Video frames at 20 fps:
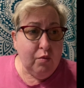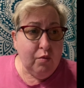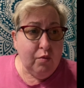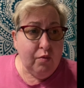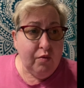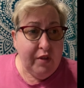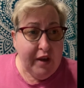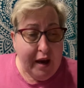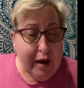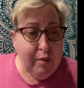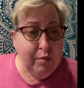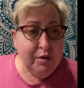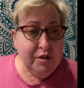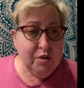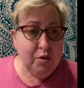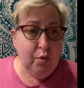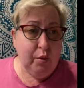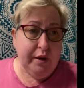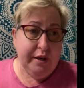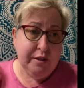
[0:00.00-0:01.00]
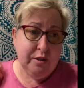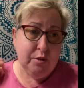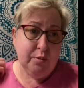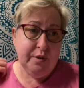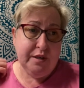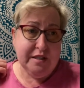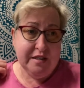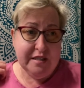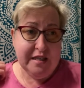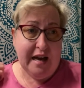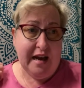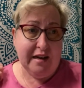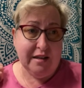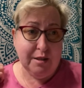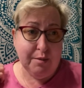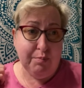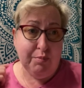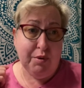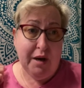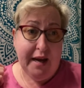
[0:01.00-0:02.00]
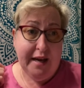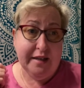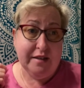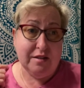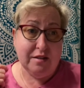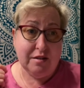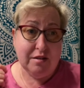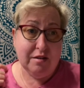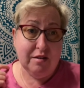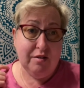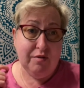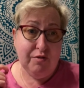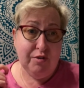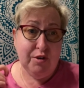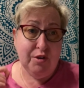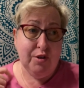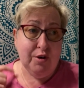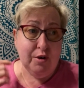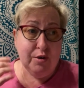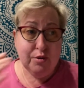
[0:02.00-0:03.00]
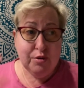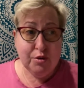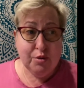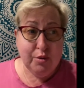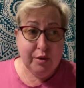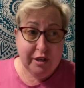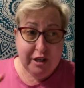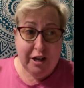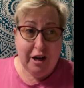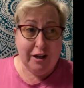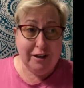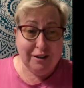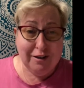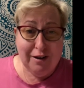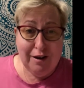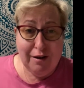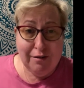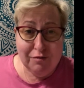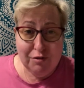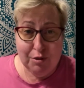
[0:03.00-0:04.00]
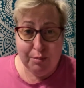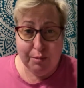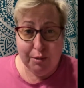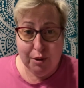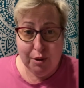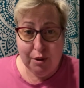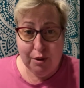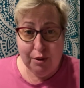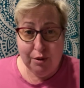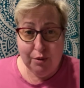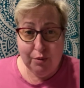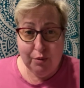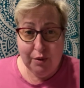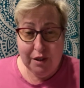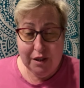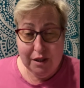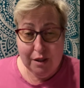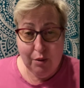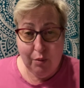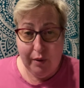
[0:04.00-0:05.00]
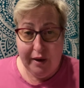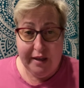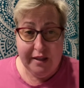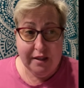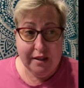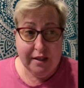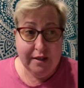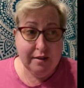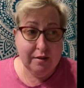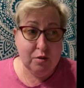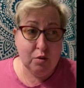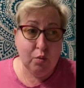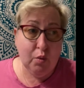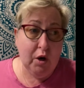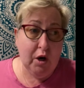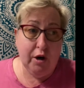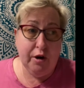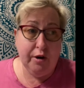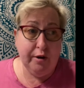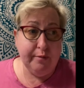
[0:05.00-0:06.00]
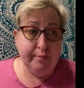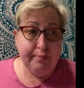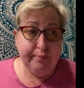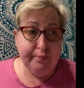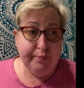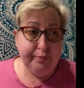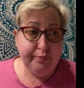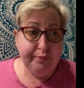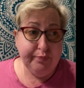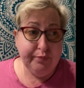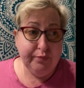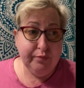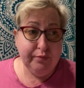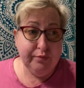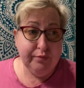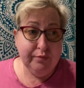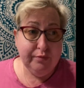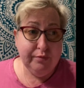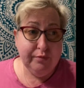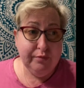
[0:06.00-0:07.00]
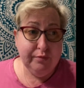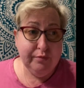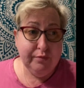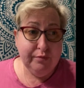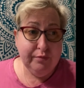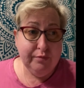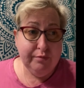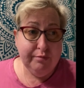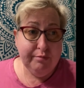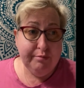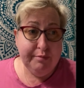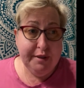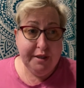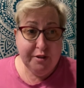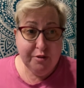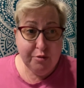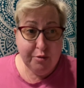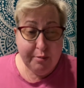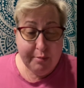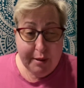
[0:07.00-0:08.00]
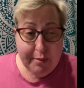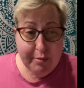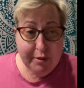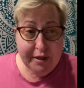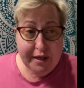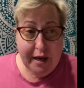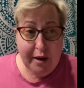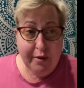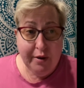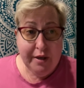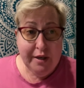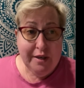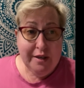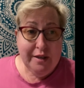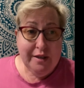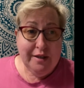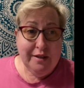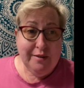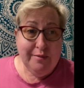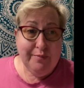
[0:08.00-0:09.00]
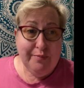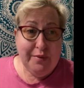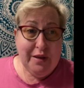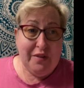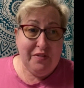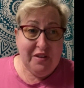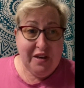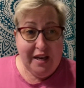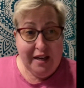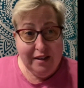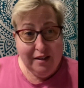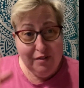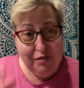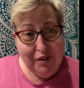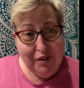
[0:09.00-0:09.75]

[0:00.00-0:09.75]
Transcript: That was going to exact a price for those who had gotten comfortable with the way things were. Because remember now, at the end of